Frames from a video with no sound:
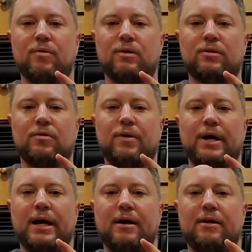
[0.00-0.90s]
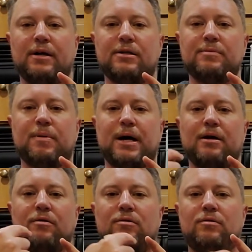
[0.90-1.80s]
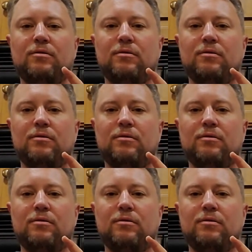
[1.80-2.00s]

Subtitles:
work their way out in a spiral.